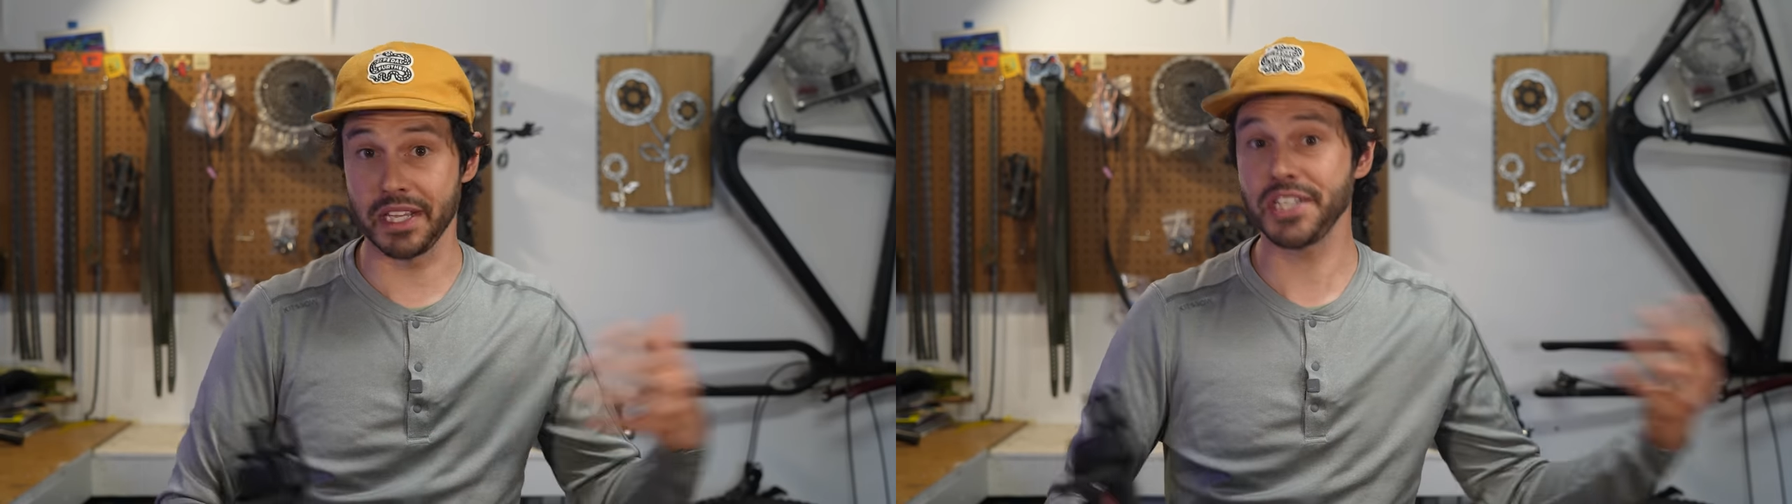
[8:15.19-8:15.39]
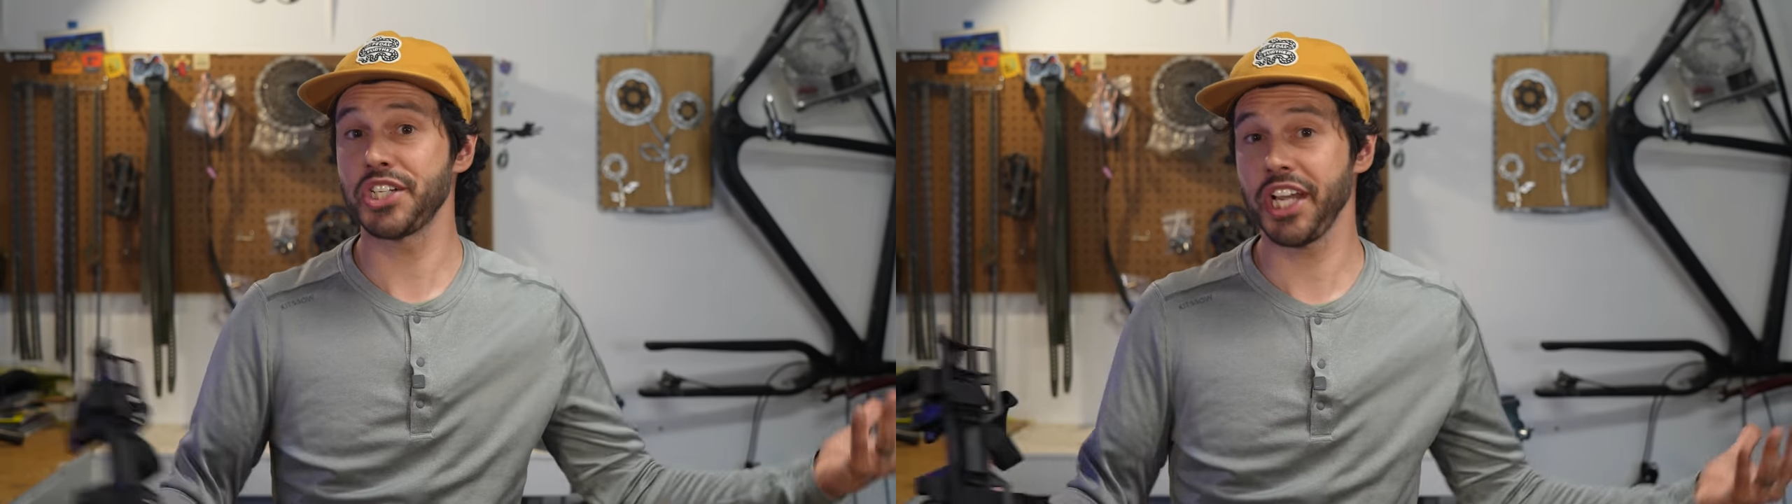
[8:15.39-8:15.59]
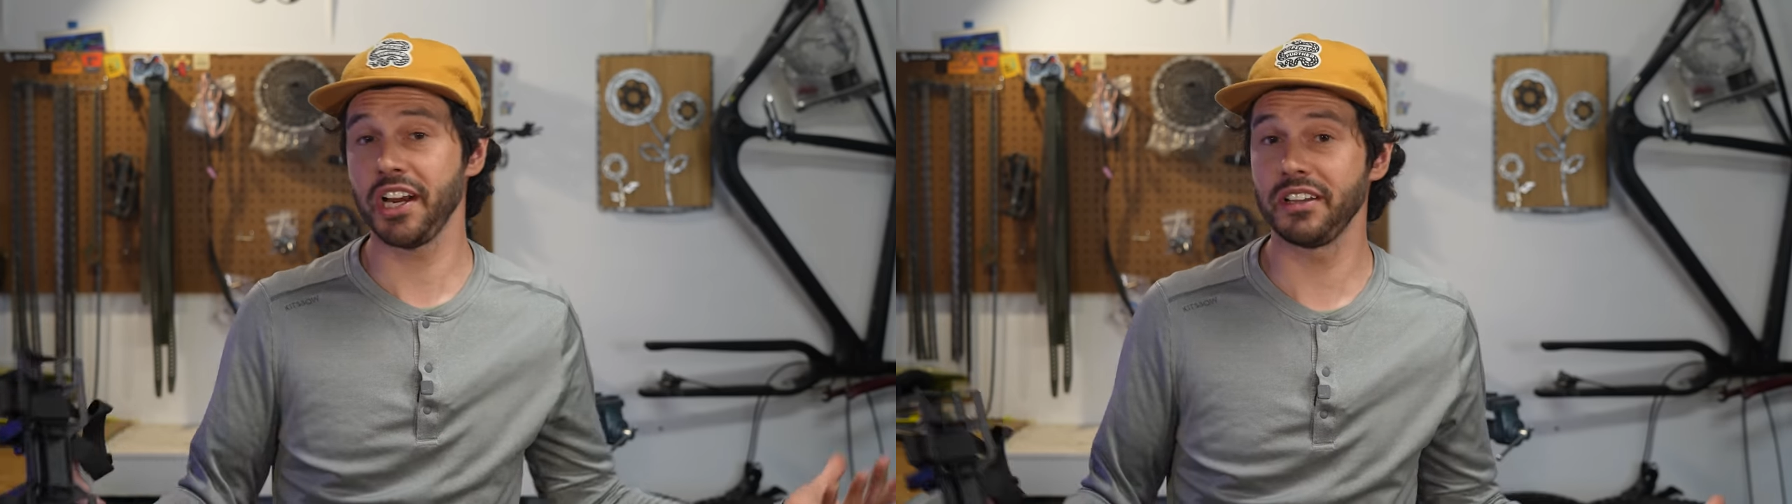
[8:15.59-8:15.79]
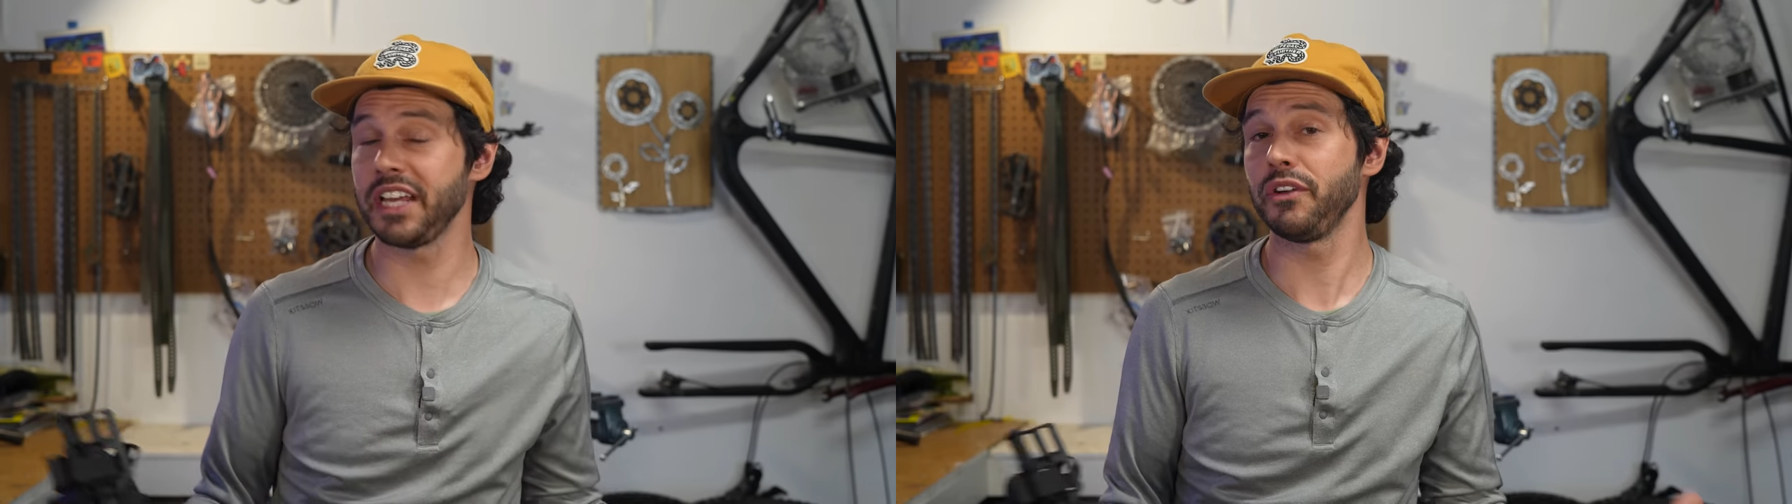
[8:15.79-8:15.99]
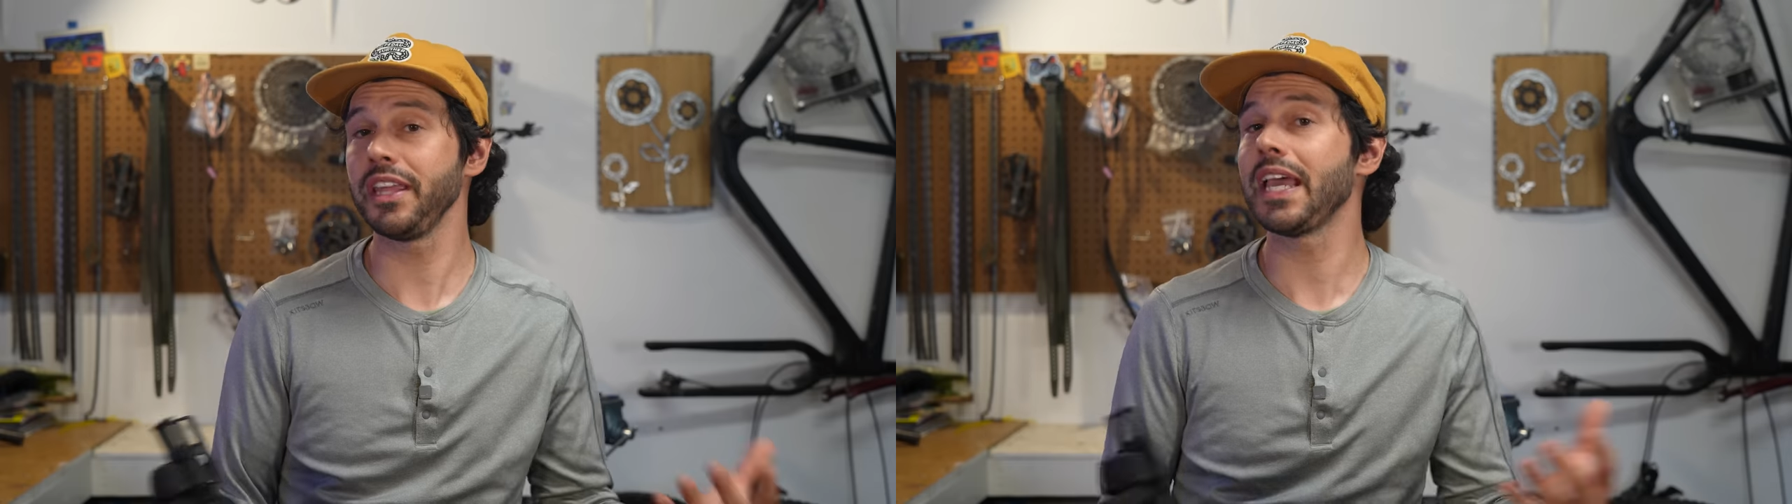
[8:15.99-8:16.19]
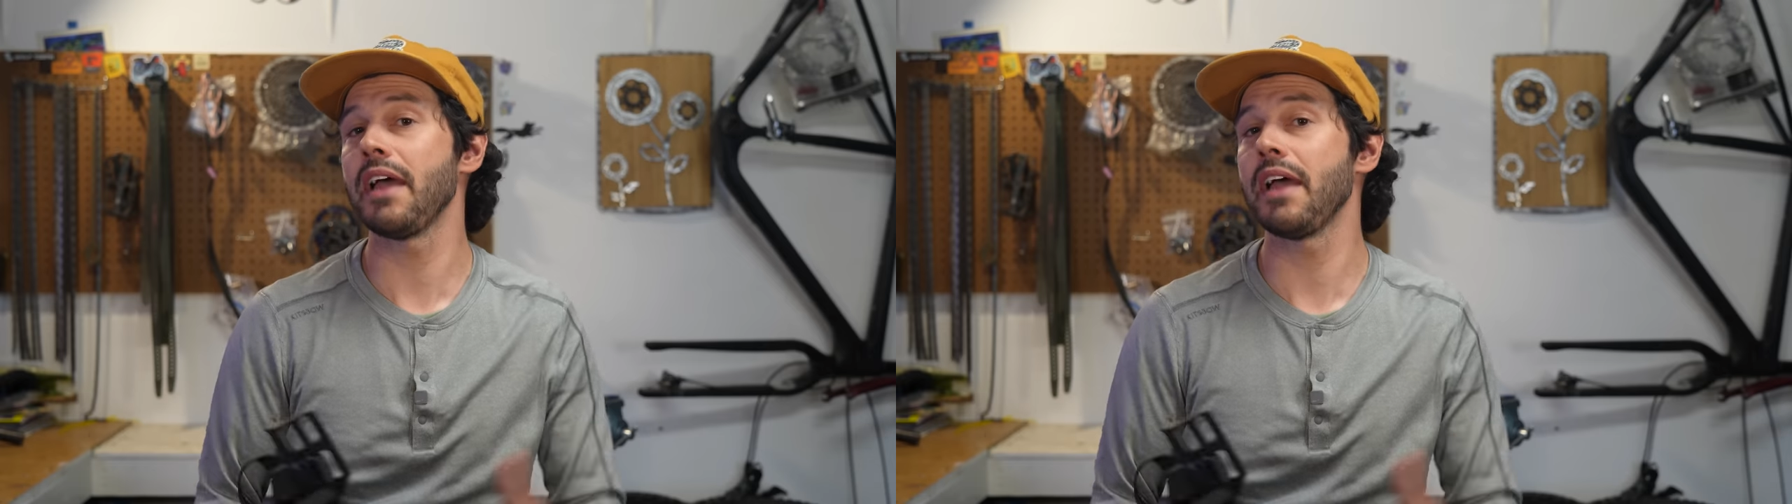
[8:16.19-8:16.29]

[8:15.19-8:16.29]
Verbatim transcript: this channel and really